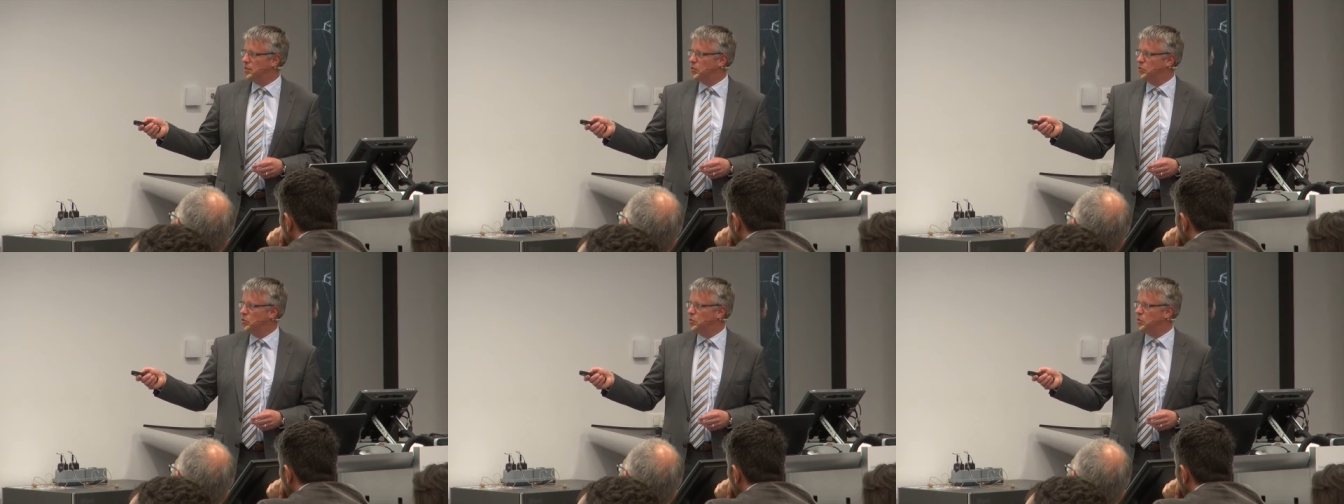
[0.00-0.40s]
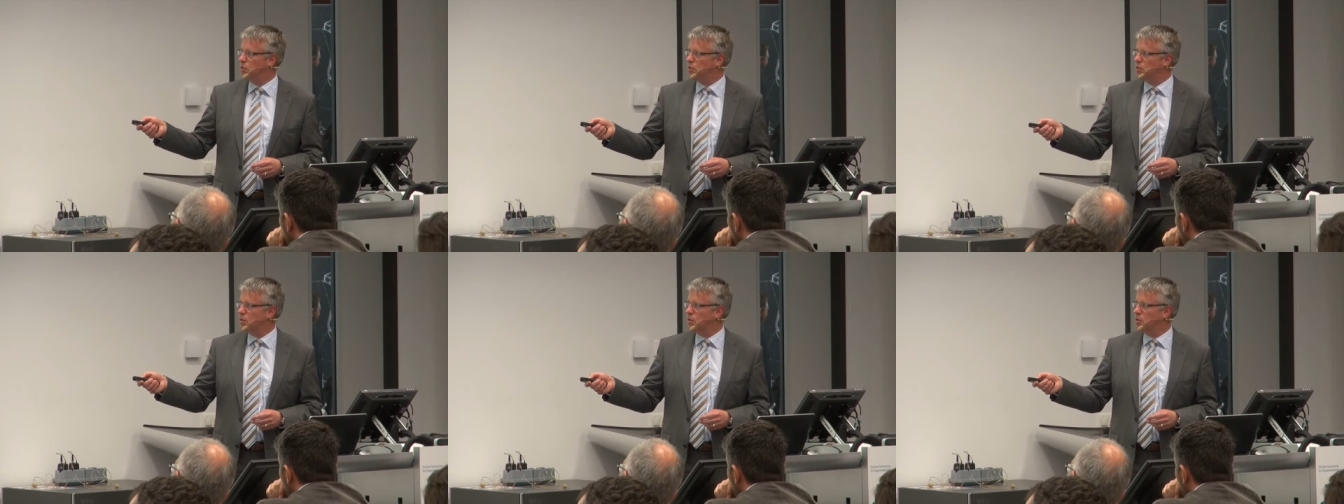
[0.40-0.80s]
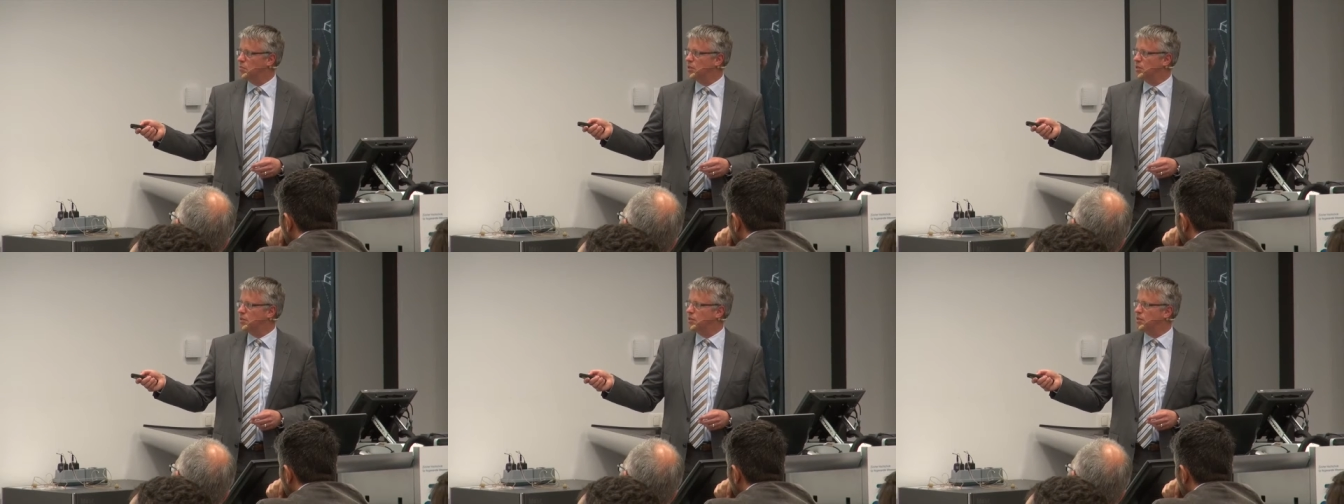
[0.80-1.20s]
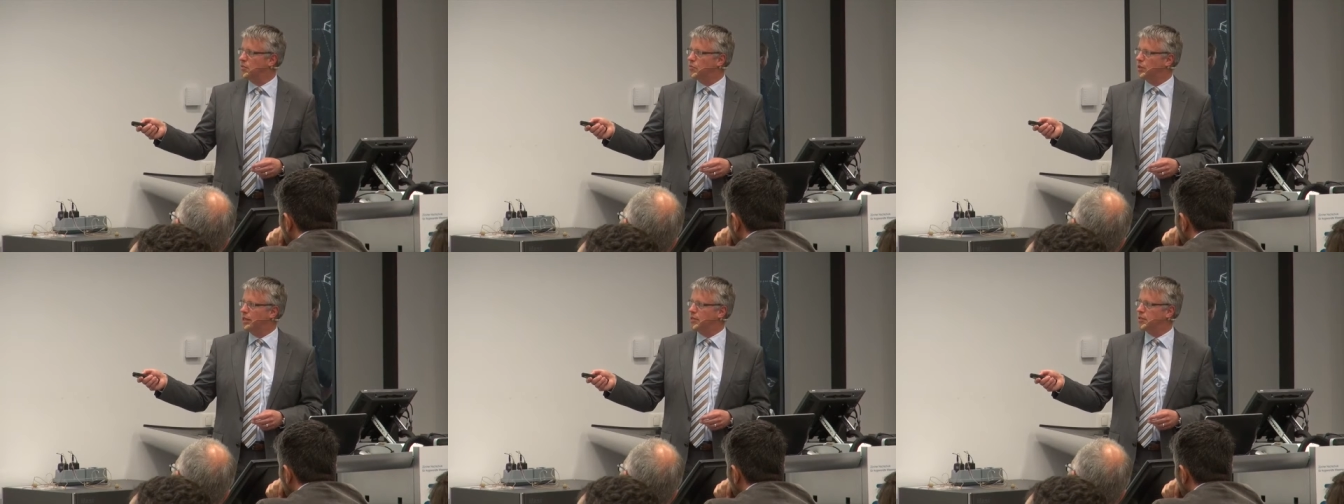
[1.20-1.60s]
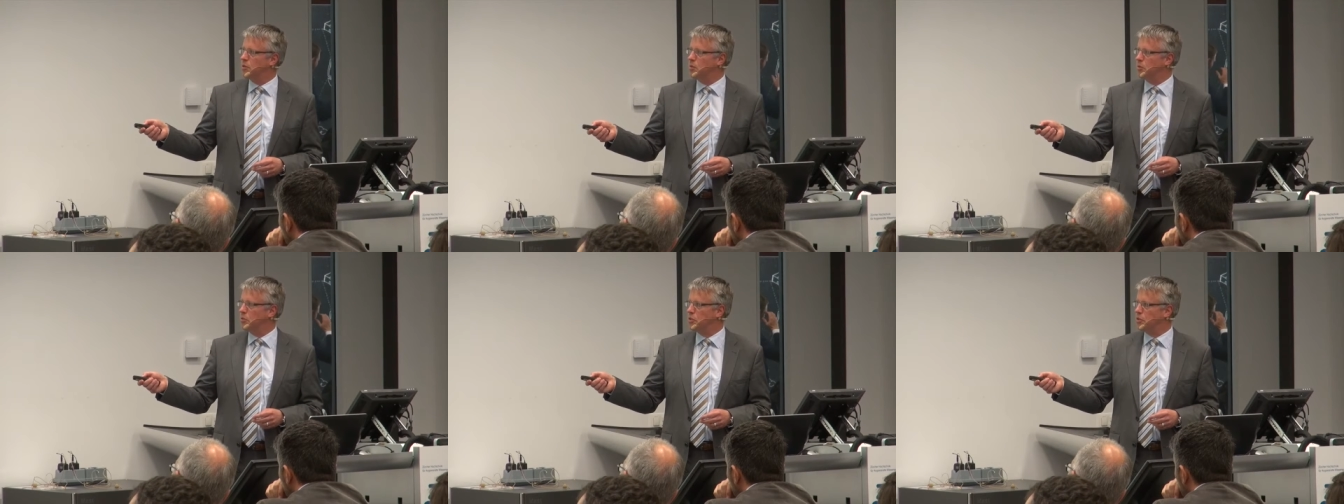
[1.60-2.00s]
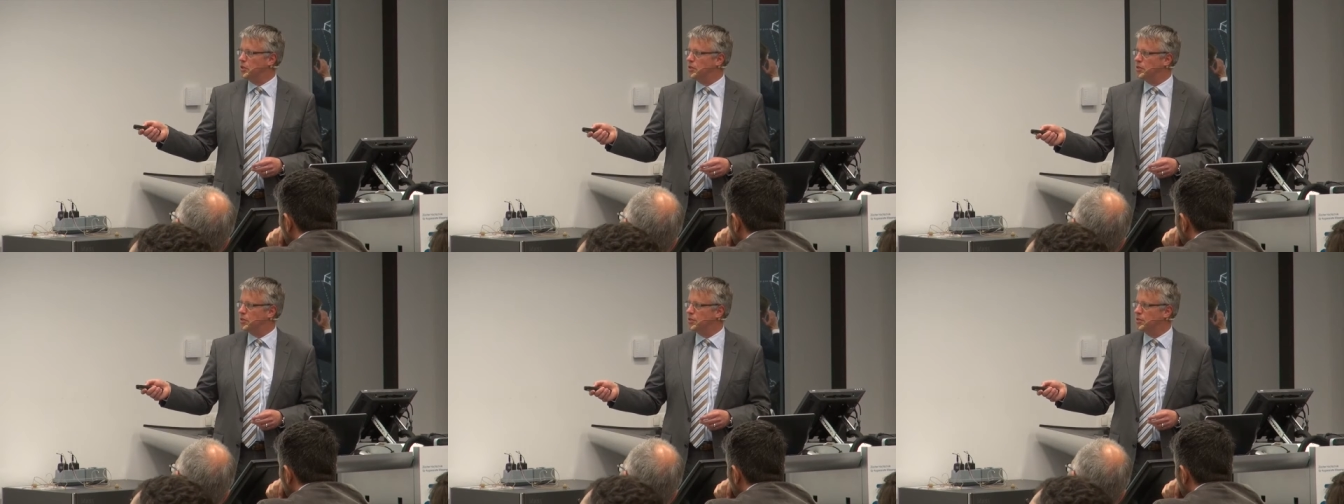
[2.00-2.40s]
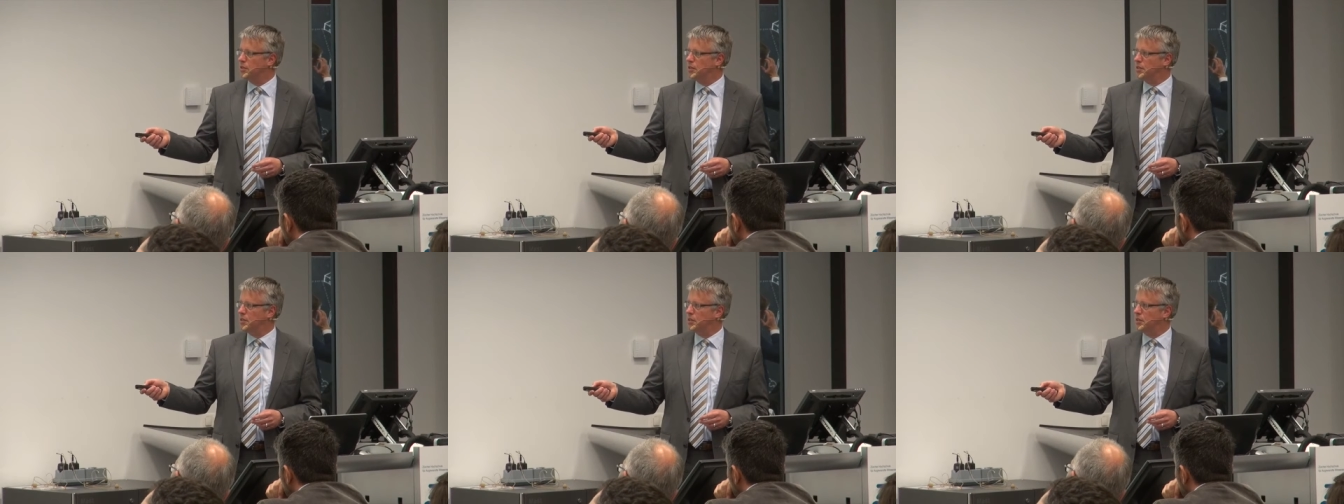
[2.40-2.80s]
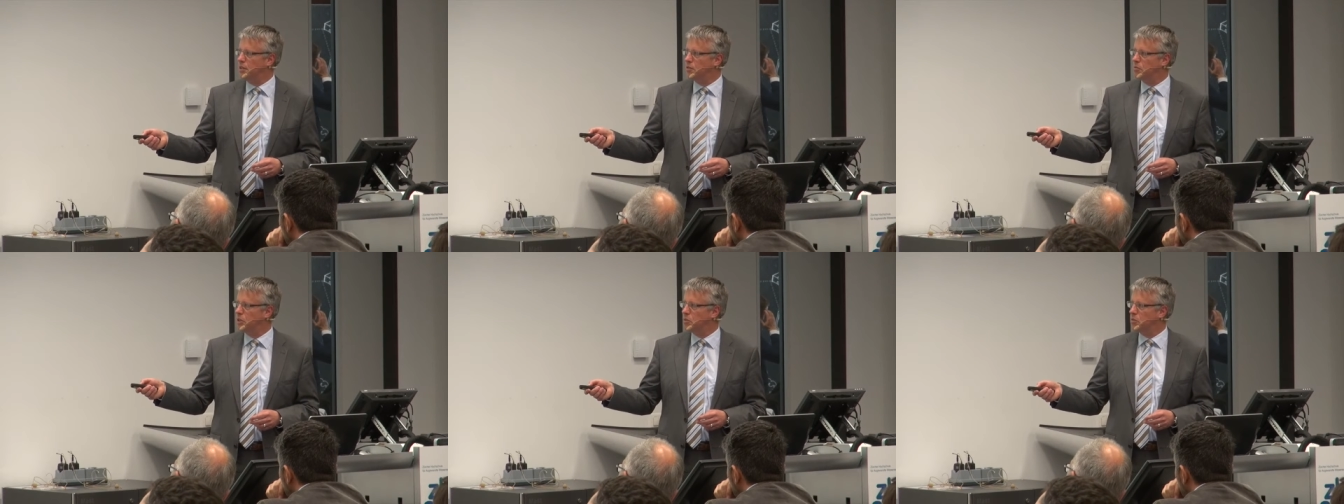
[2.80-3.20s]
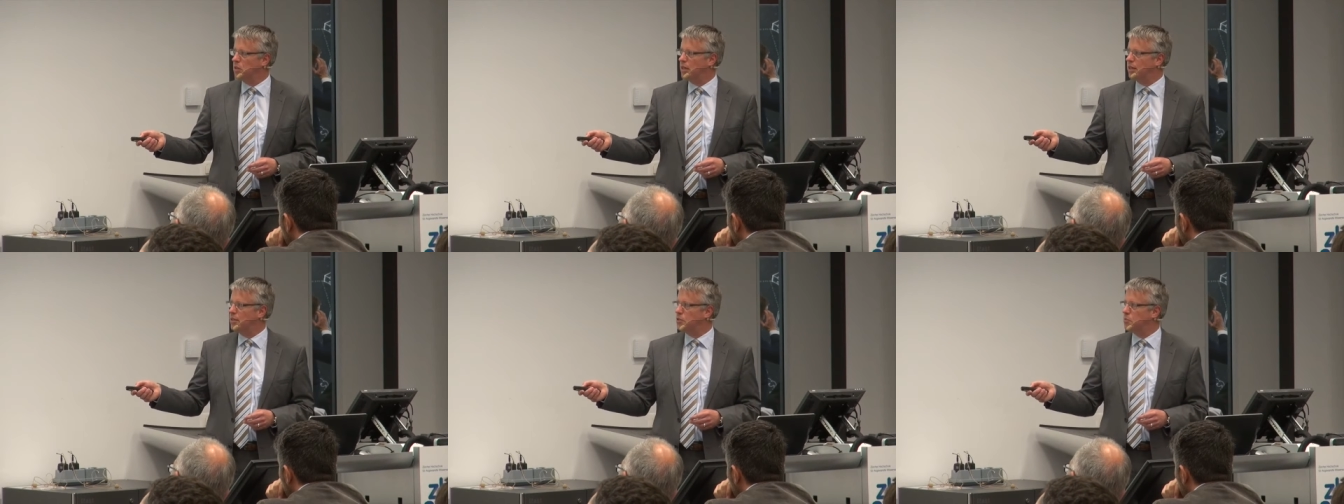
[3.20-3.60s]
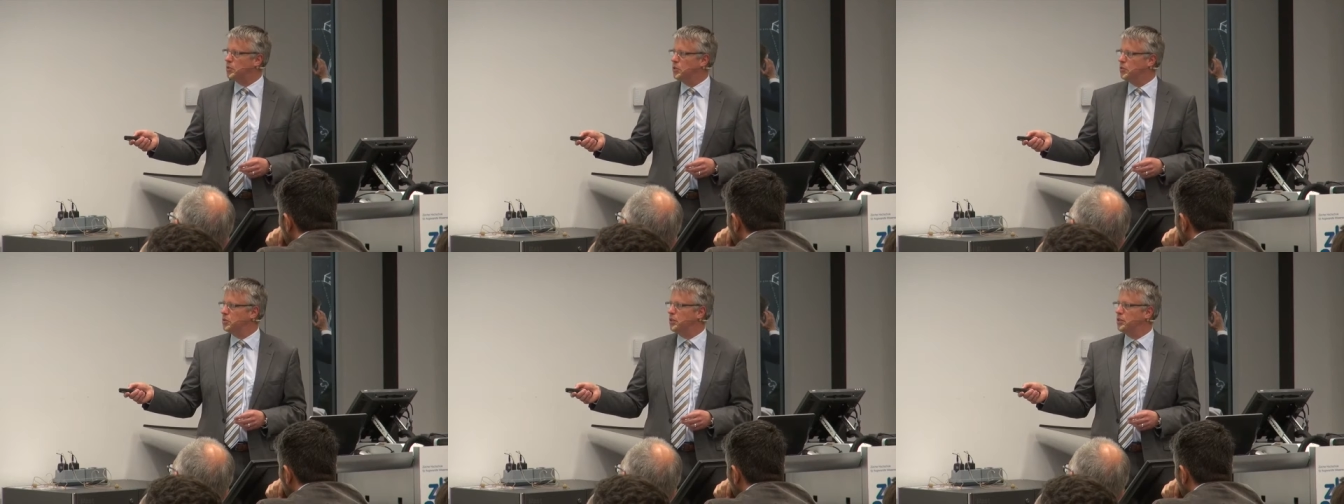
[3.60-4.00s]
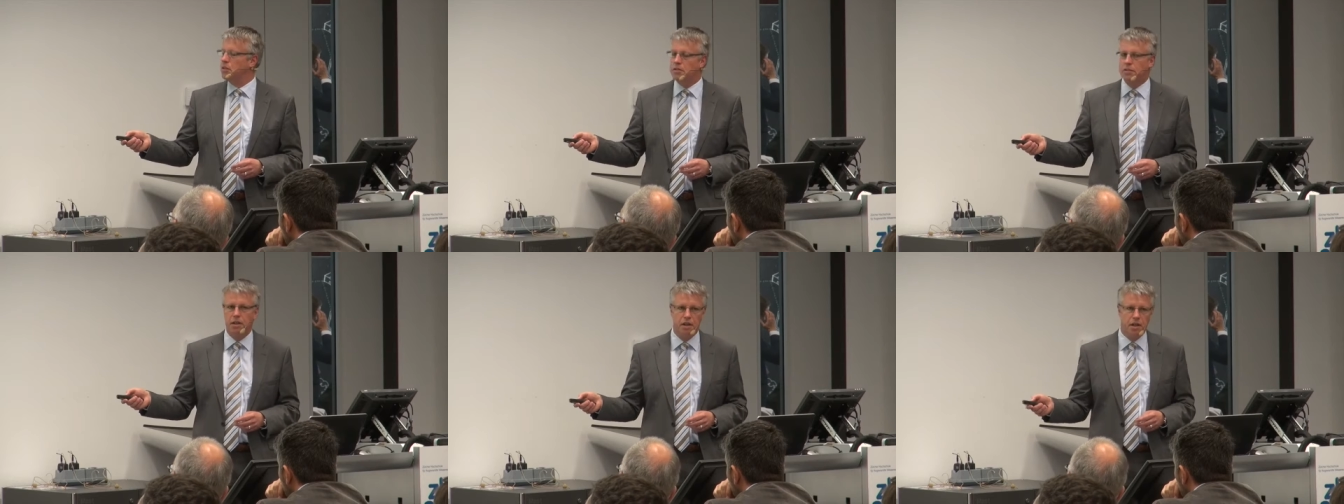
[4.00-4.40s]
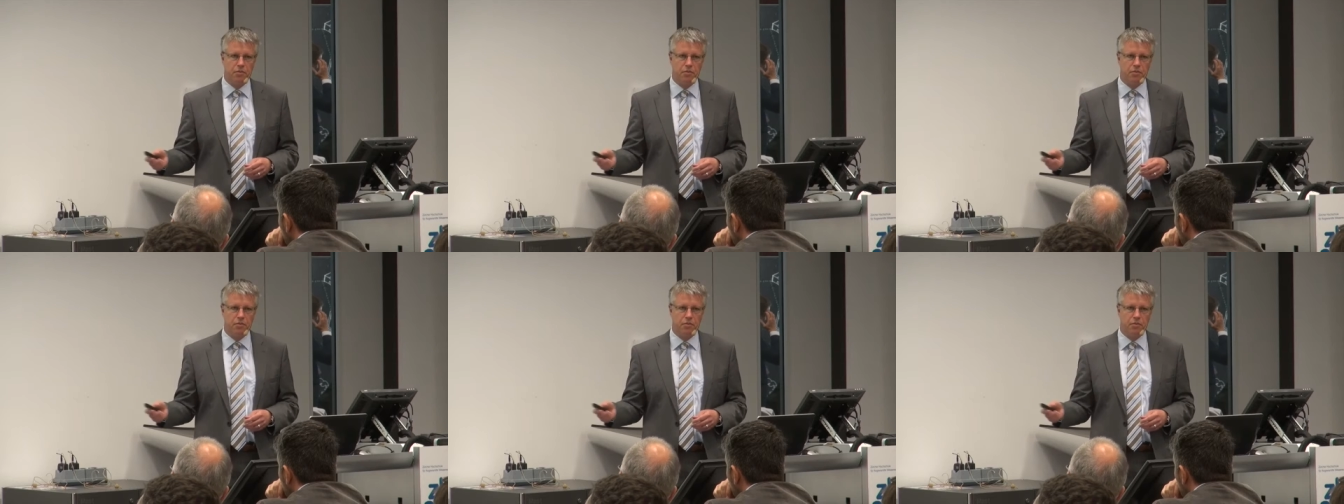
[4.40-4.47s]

two topics here: flexible production and individualized products,